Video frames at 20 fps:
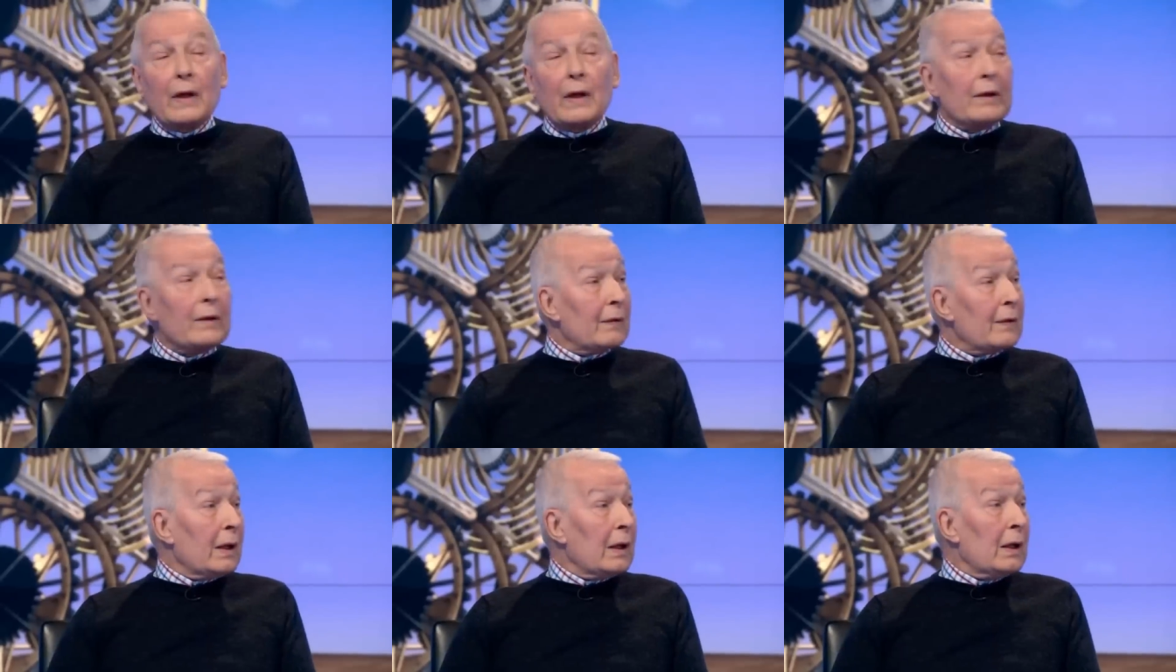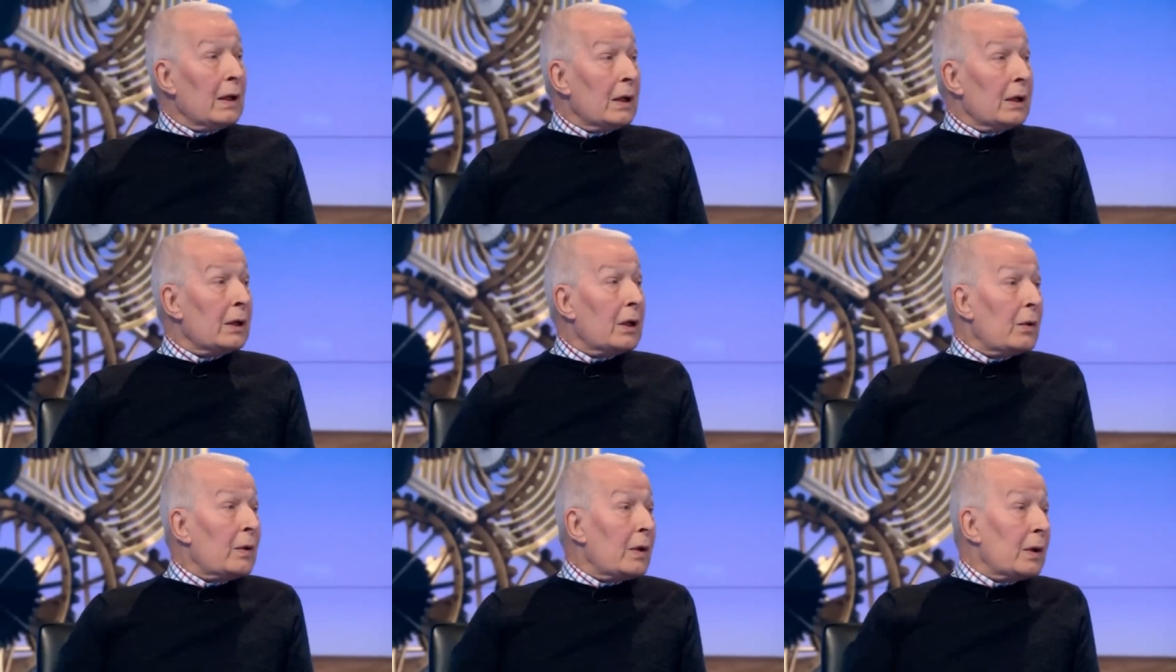all you like,
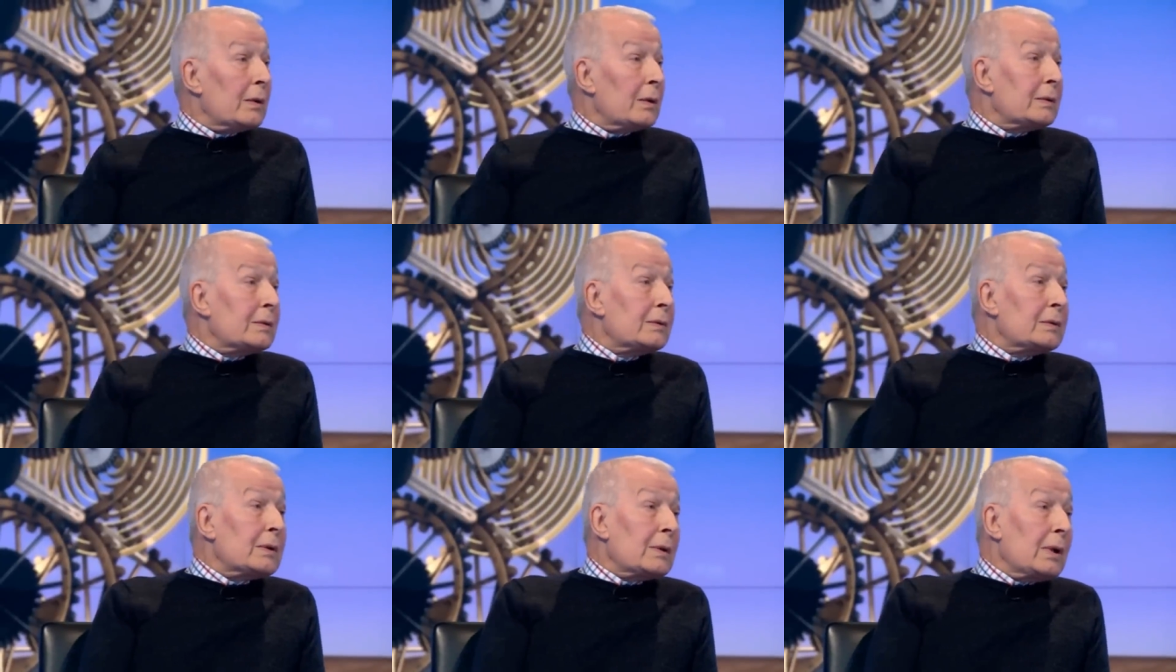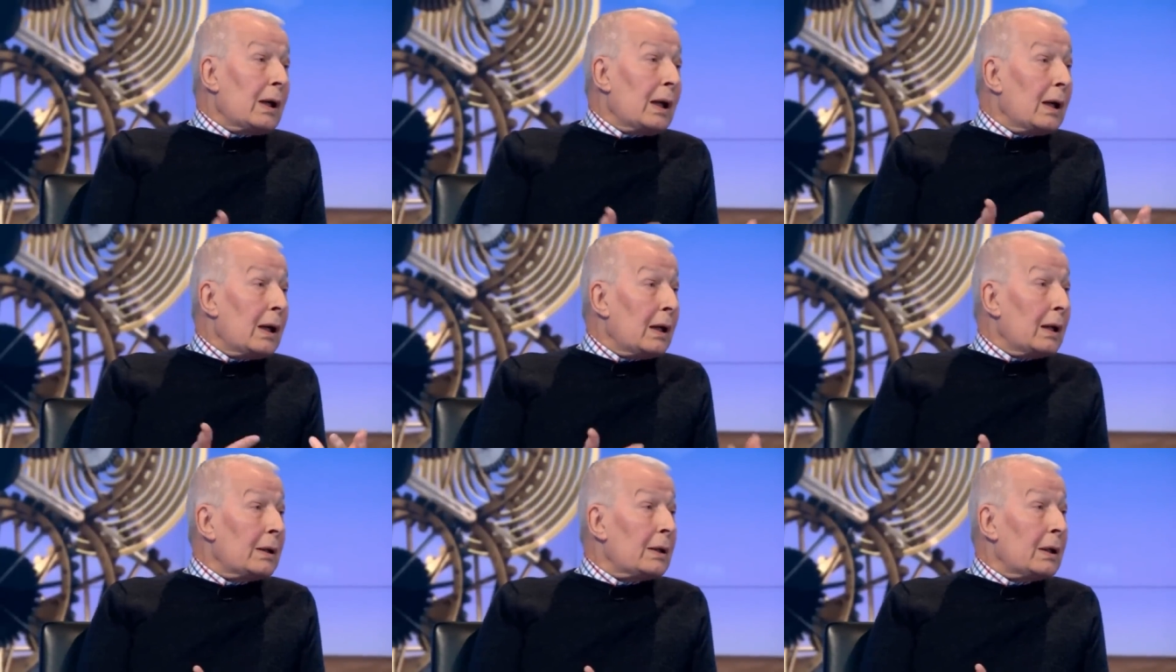Frank, but the numbers are
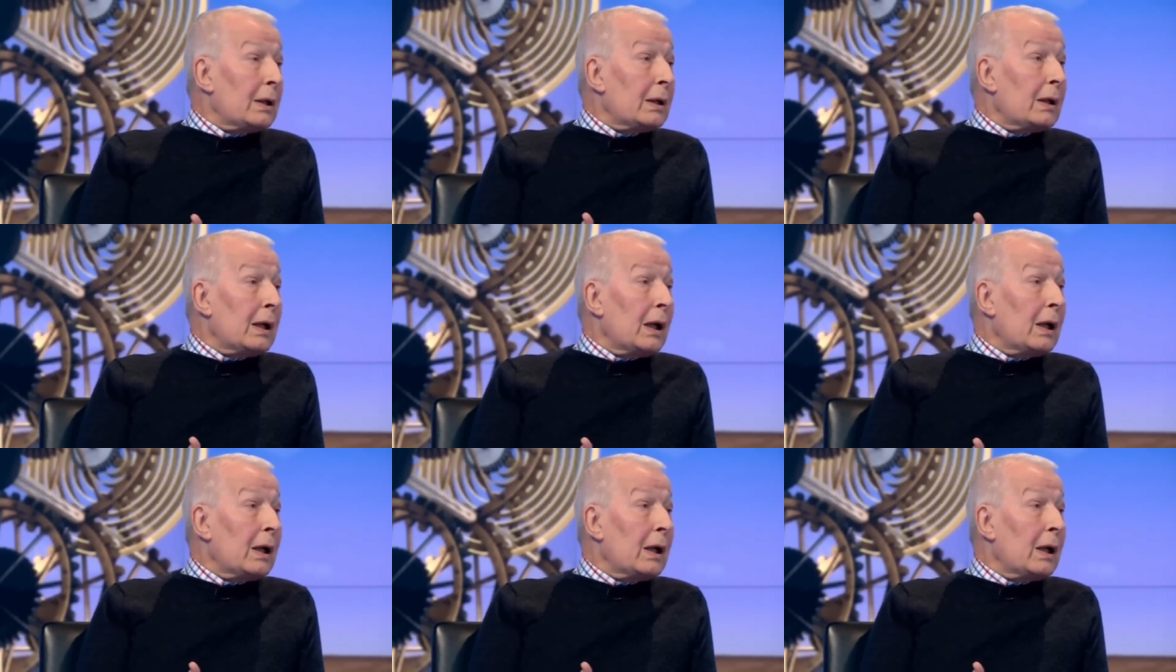there and they're